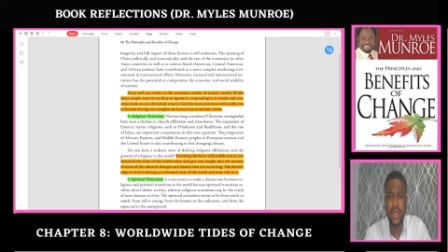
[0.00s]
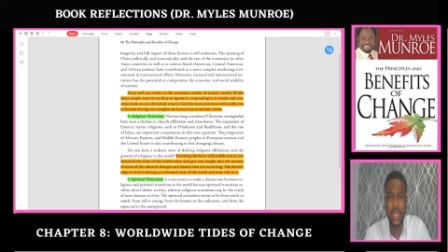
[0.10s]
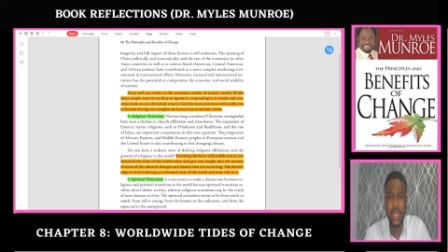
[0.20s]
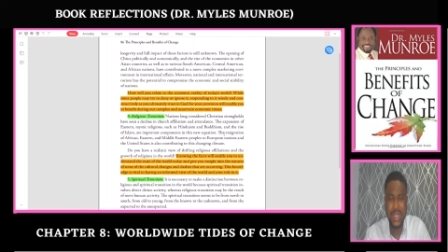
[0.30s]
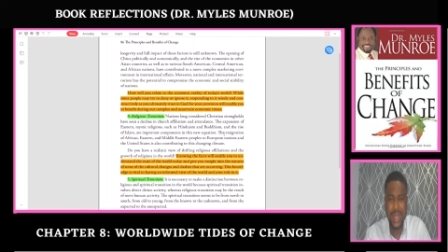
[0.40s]

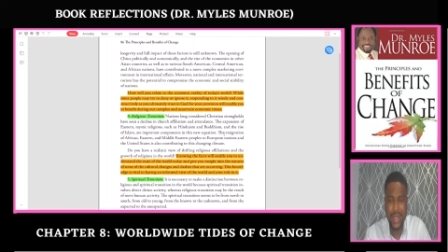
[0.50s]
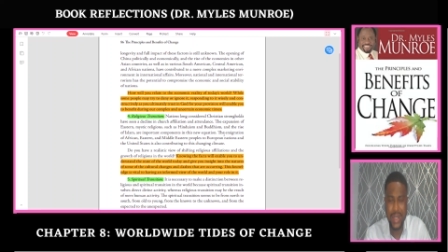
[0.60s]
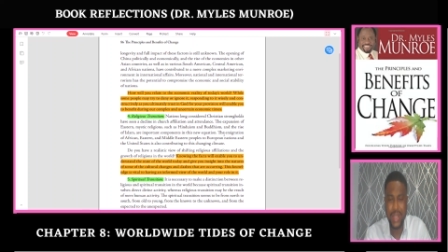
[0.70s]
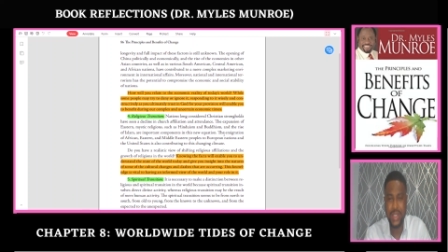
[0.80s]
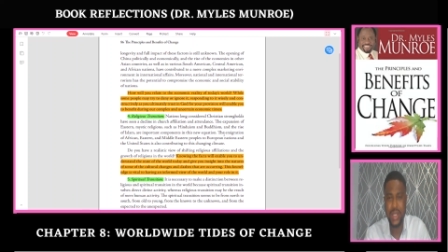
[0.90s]

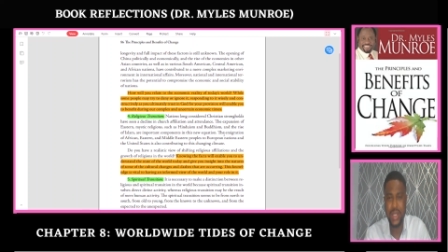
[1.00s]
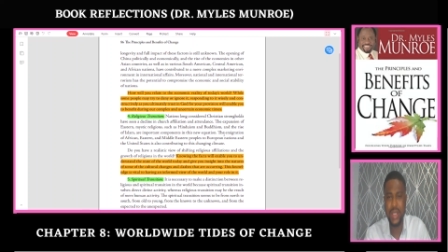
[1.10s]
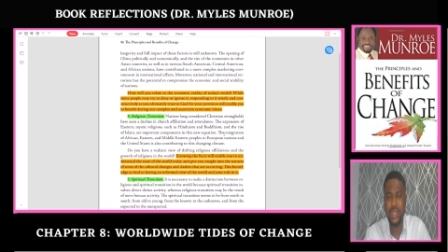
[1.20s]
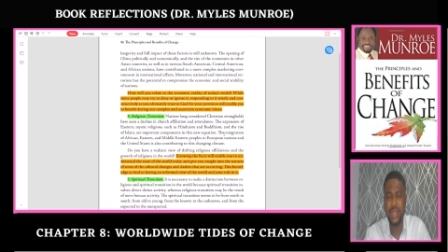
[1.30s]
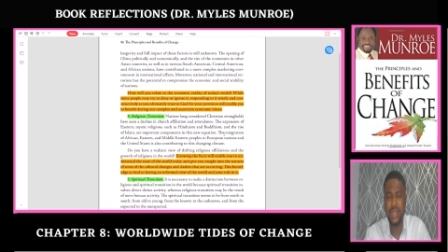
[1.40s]

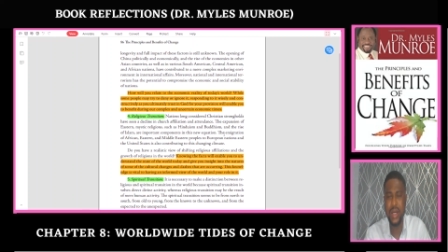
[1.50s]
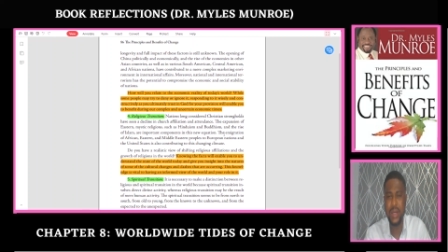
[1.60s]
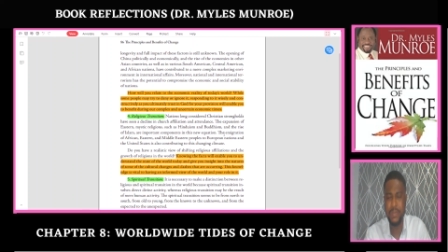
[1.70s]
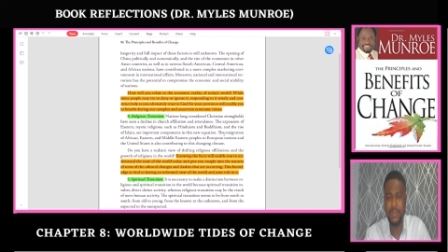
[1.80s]
internationally um,